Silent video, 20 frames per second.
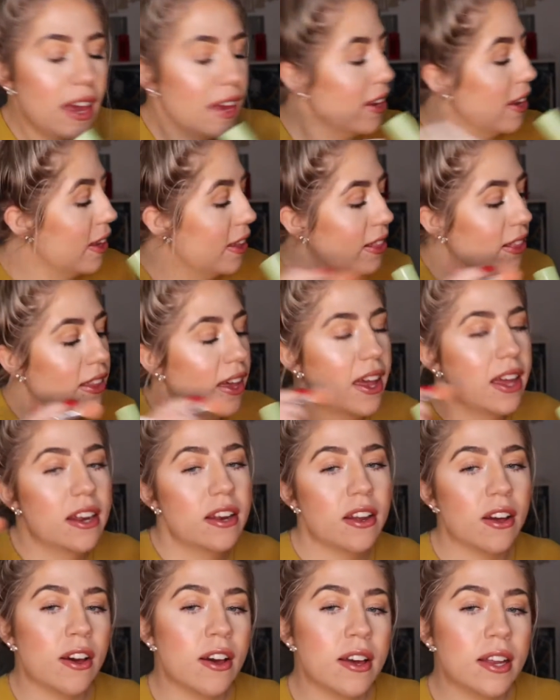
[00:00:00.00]
and I glide
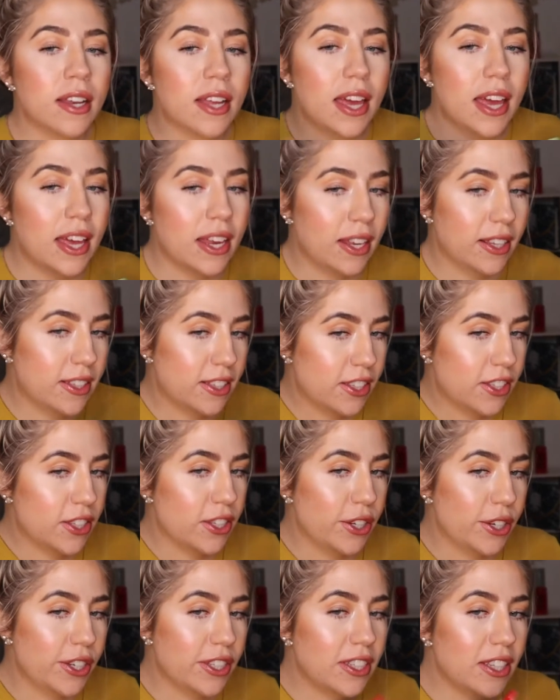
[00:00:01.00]
it on, and it's
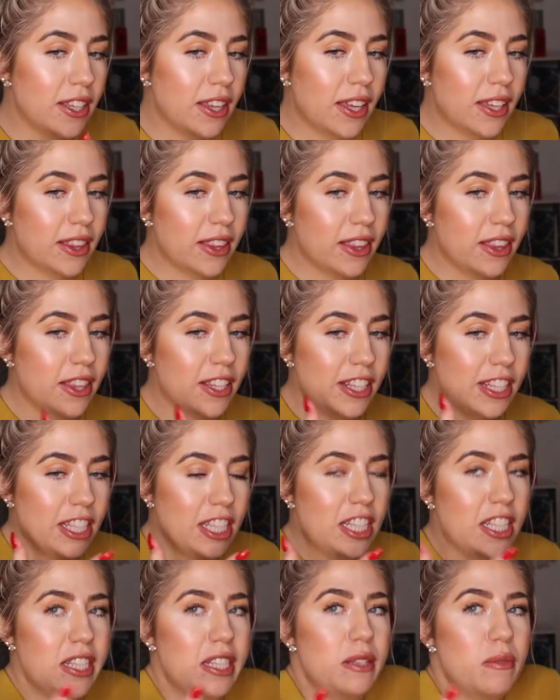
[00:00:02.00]
seriously like the
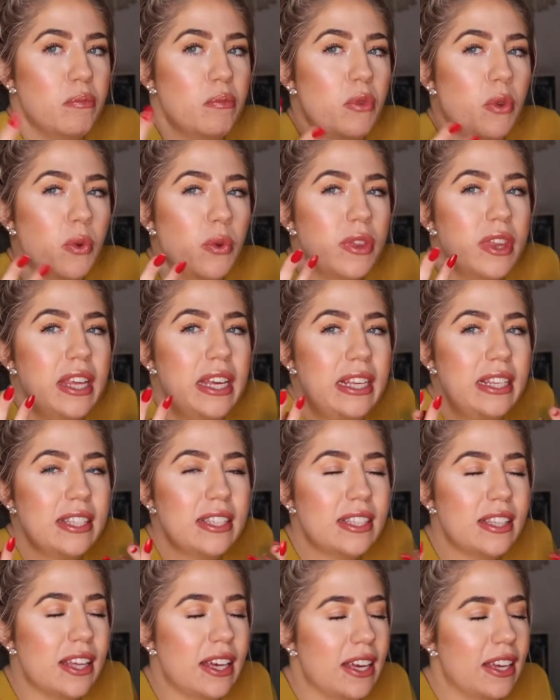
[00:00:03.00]

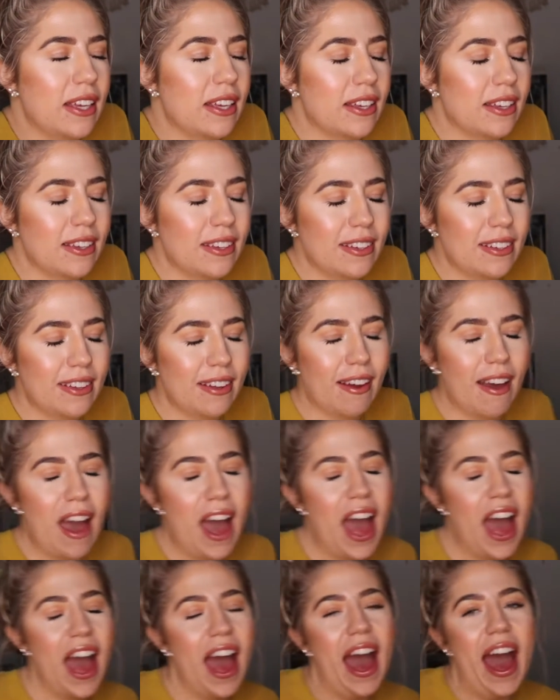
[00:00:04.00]
smoothest, like,
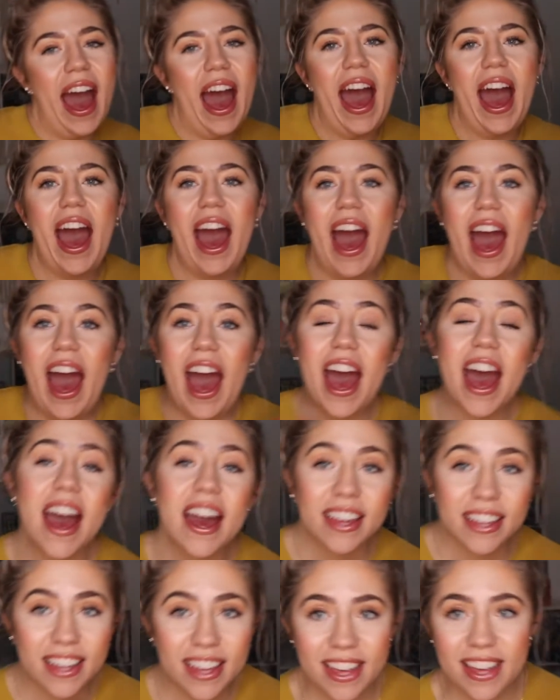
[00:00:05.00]

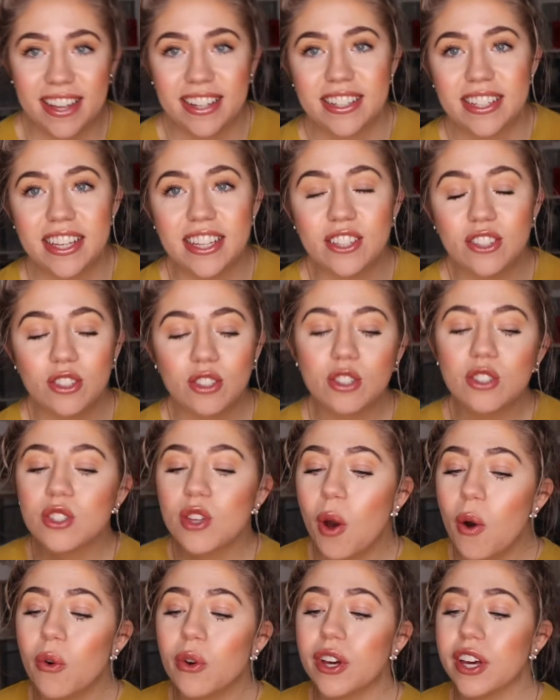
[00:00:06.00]
I can't. It's
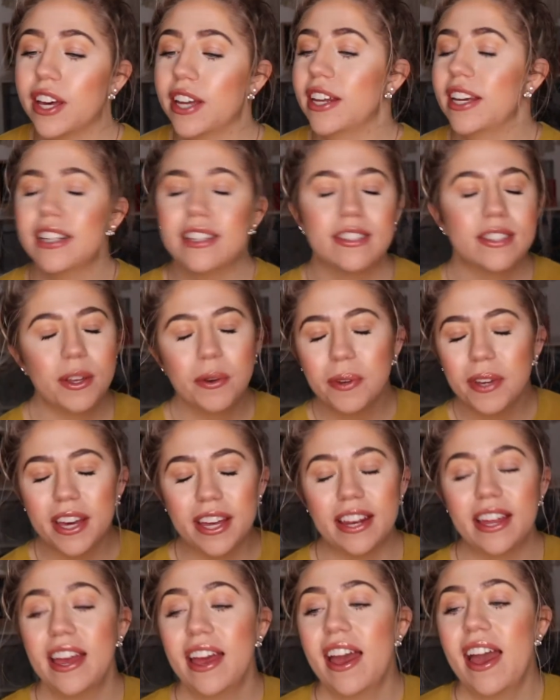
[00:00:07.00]
so good. It's so
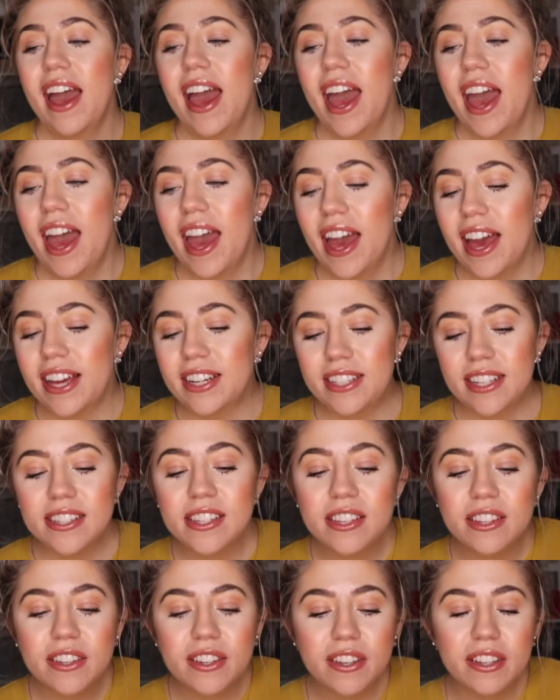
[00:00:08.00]
good. It
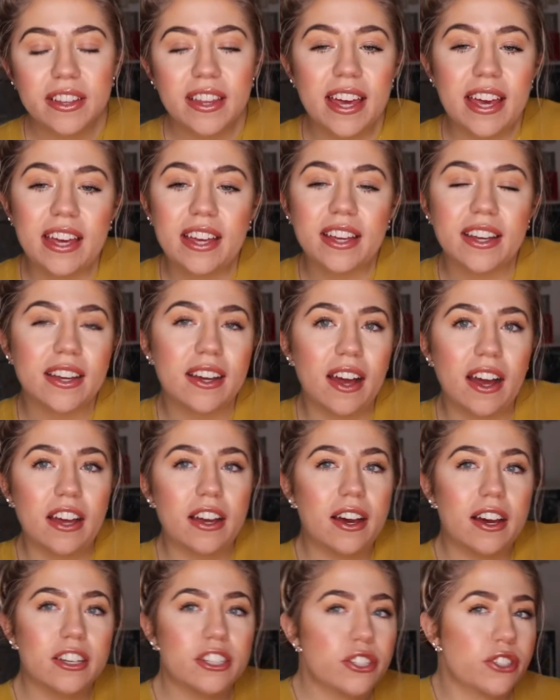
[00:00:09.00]
doesn't look like
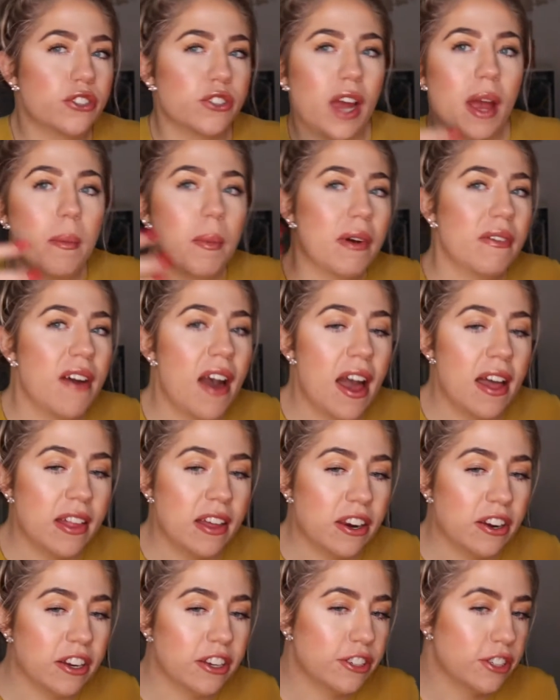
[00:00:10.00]
a stripe of
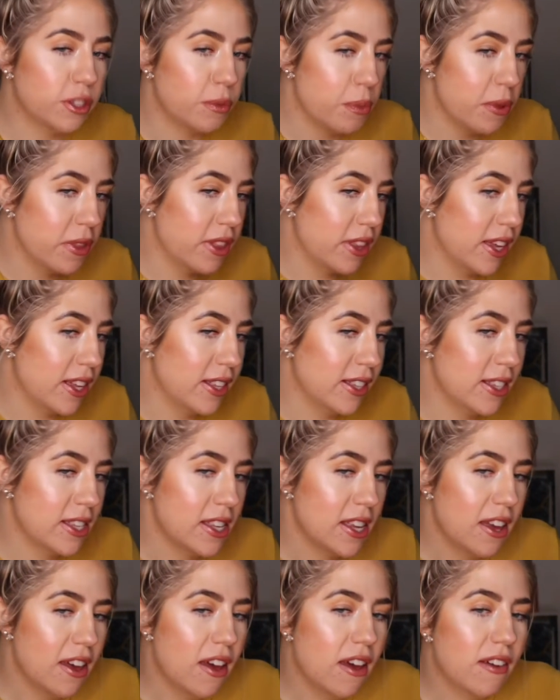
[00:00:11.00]
highlighter. It just
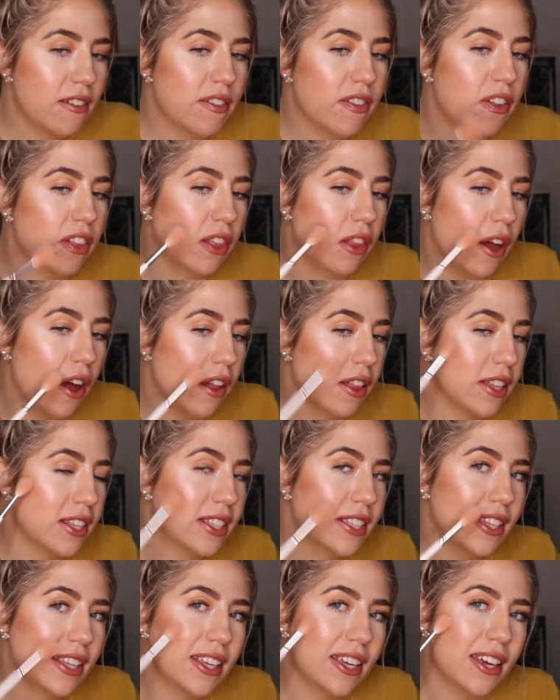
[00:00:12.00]
blends
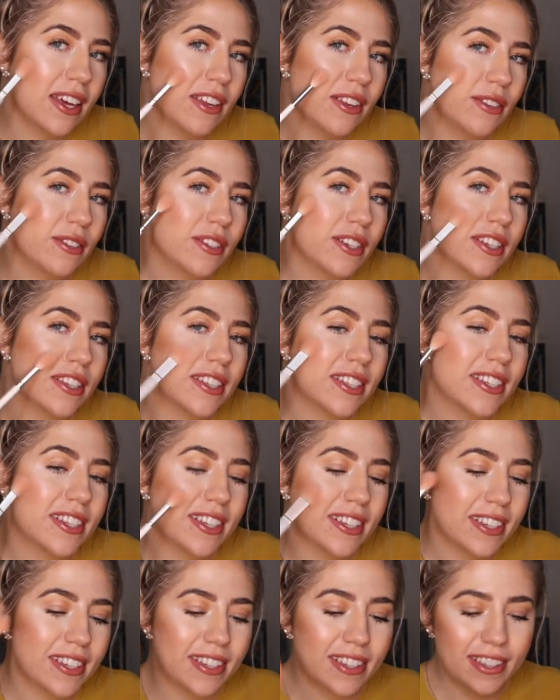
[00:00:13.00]
flawlessly, and you
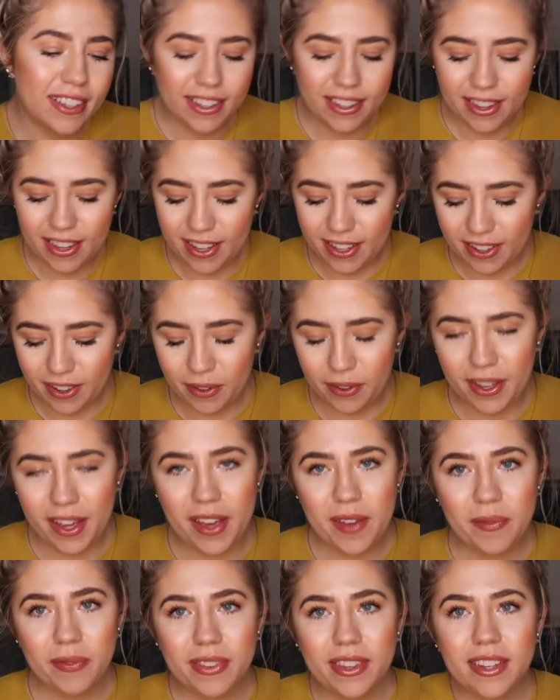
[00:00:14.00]
just, like,
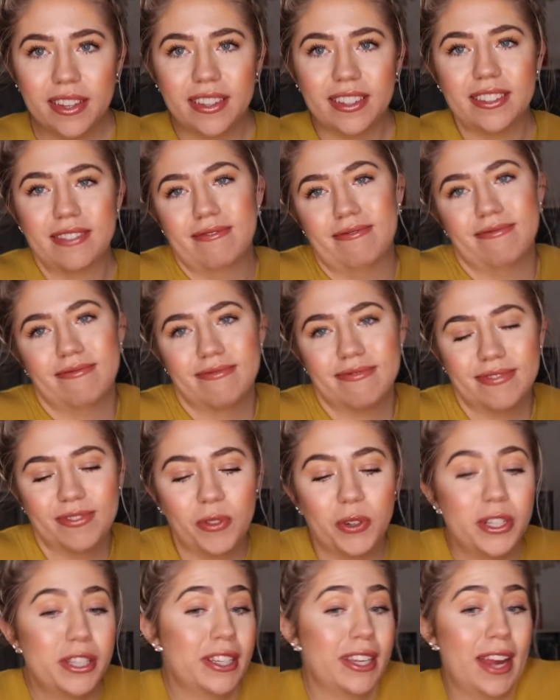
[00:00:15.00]
okay,
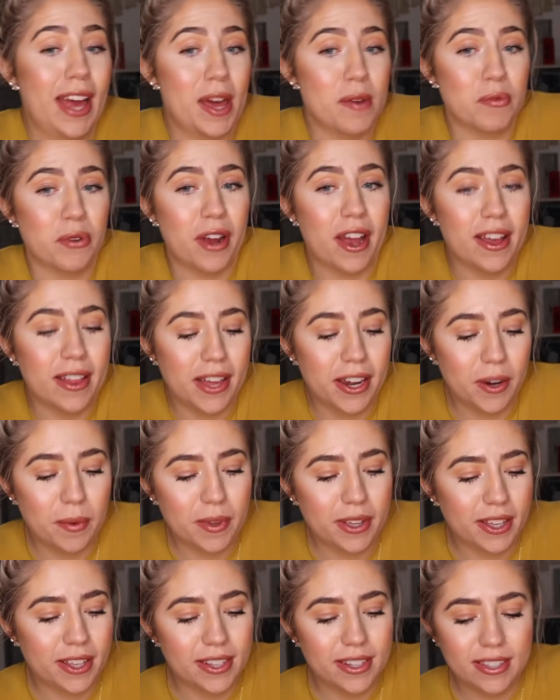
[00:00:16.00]
we're just gonna add more highlighter
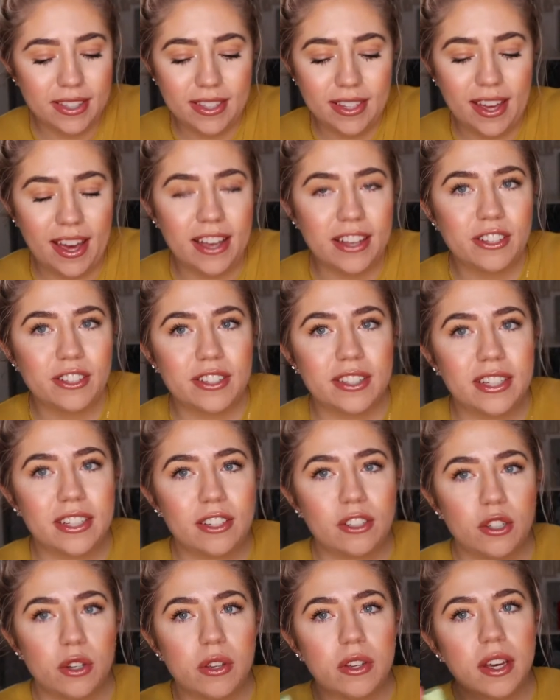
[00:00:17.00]
because I just need
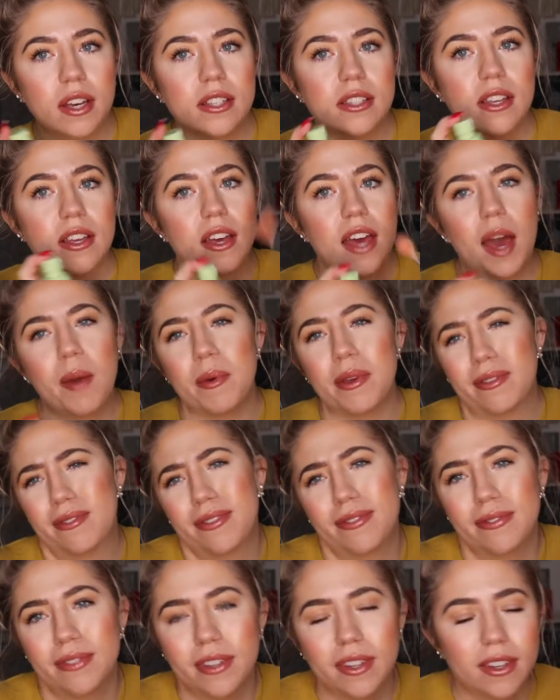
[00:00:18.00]
to show you guys. I mean,
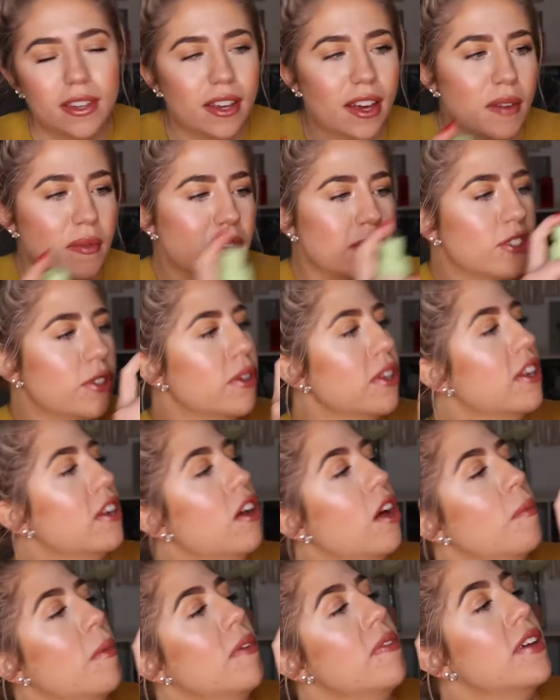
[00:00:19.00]
I've been showing it in
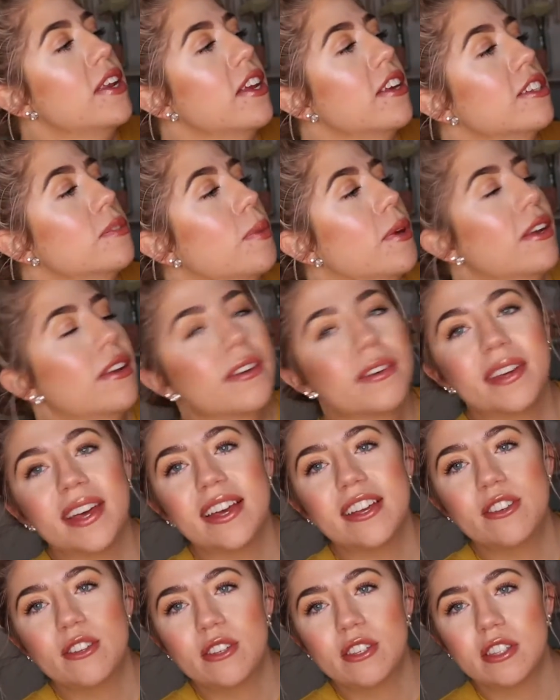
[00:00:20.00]
all my videos, but
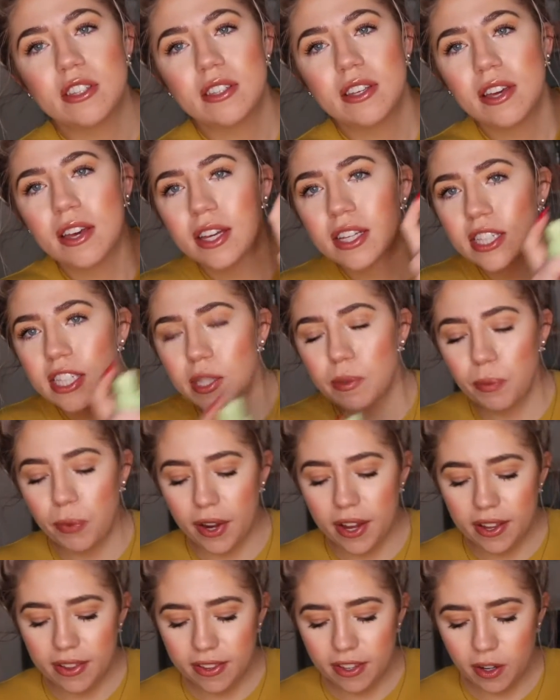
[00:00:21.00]
okay, just
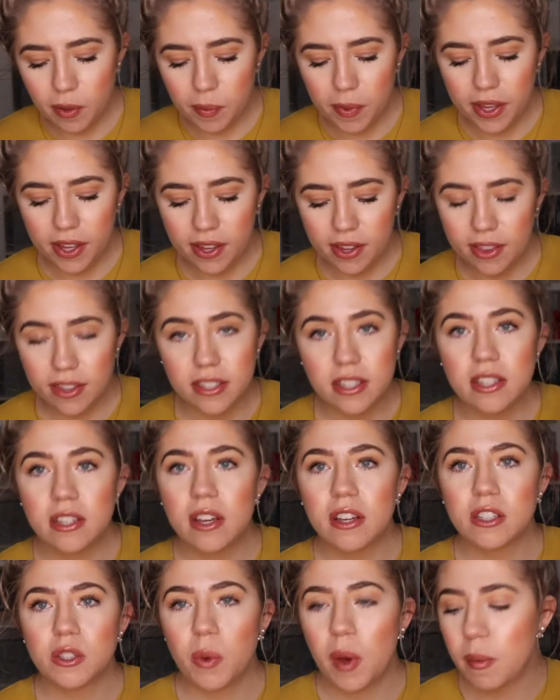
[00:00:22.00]
spray a little bit. This is
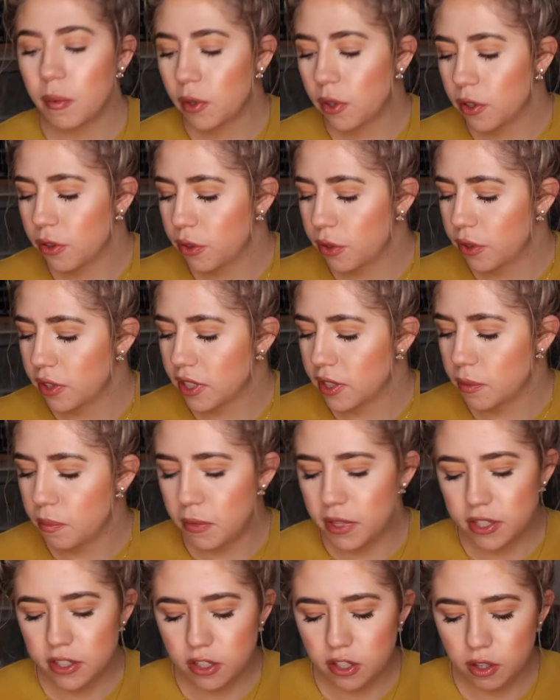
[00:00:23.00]
also, I'm going through this
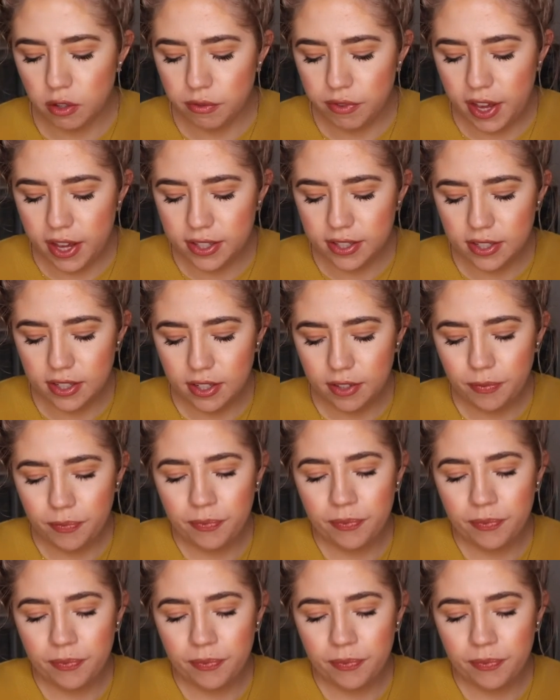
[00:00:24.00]
mist so fast.